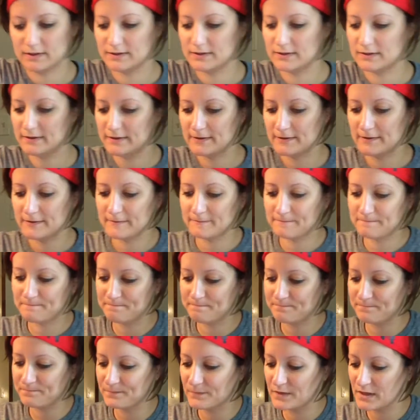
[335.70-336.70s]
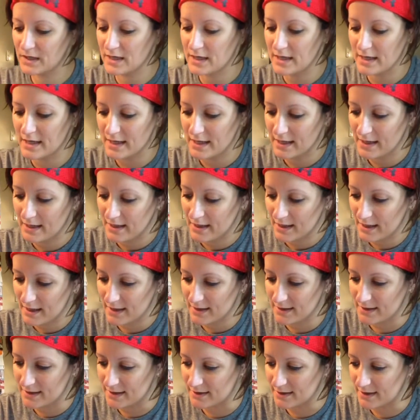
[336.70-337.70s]

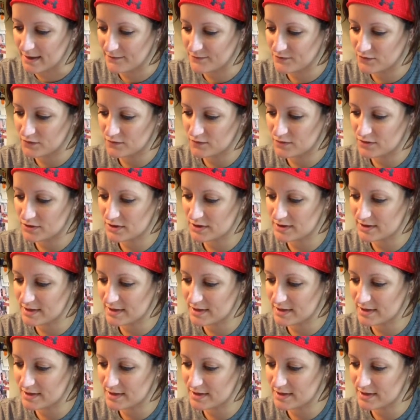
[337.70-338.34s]
And then leftovers.